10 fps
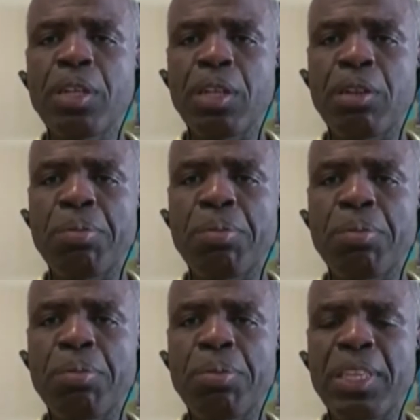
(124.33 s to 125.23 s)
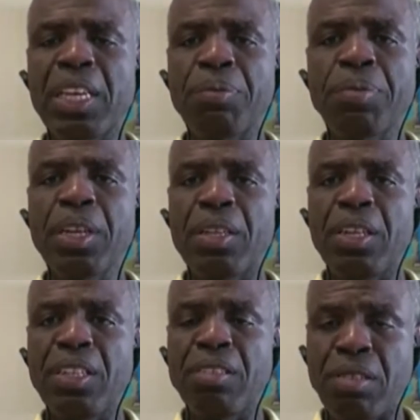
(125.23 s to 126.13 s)
Globally, uh,
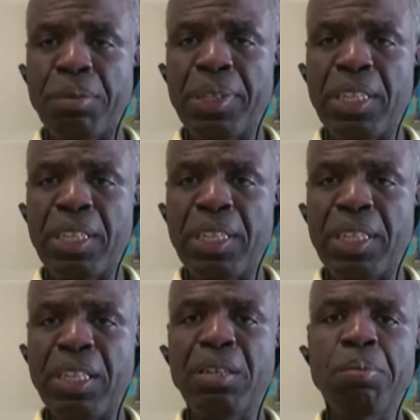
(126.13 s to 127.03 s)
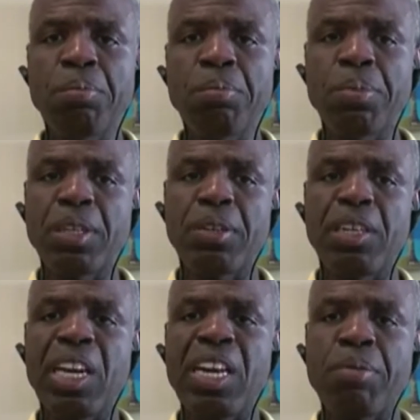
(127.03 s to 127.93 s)
it's similar, but
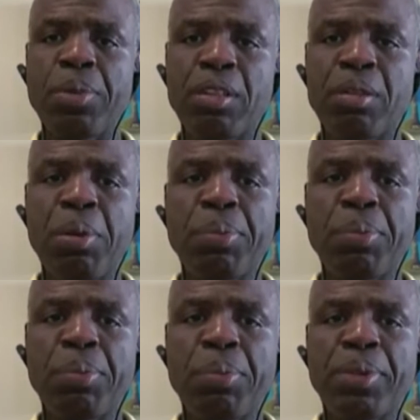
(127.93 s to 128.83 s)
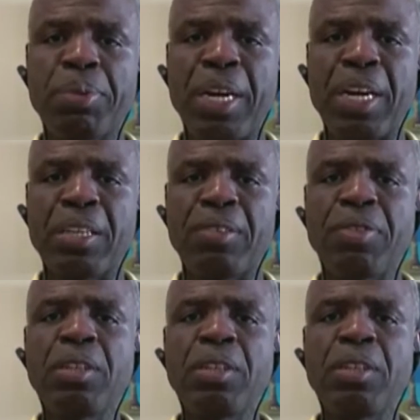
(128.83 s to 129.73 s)
looking at it from a global perspective,
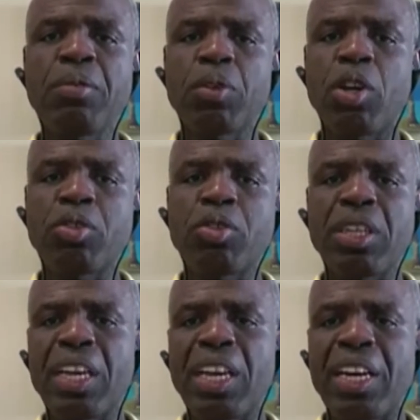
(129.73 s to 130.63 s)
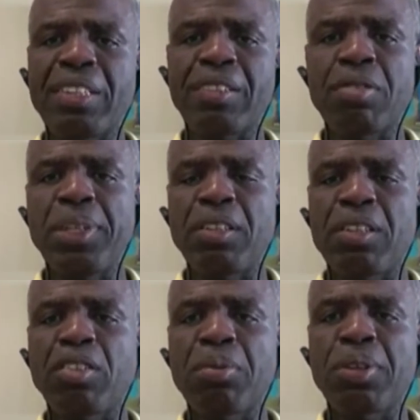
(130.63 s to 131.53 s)
we're also taking lessons from each other
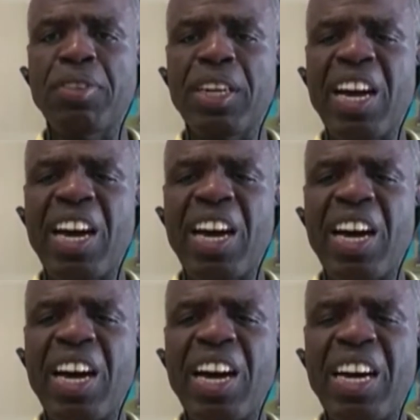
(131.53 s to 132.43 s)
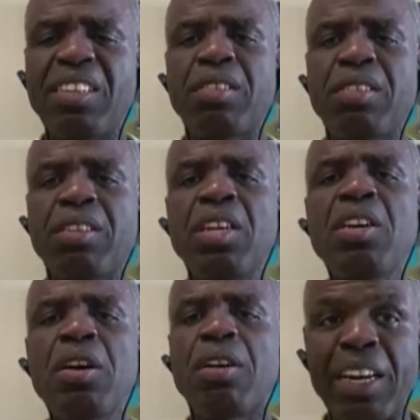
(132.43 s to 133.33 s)
in terms of the kinds of